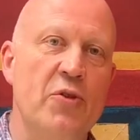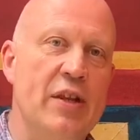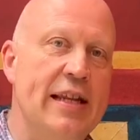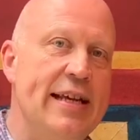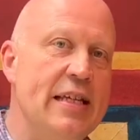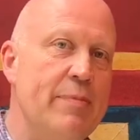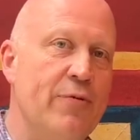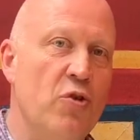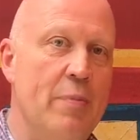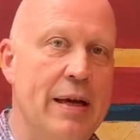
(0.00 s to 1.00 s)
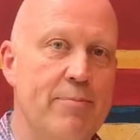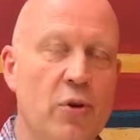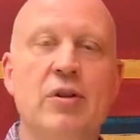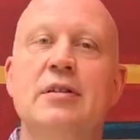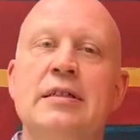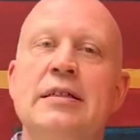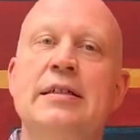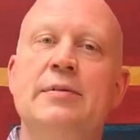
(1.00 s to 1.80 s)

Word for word: on the lees before being bottled,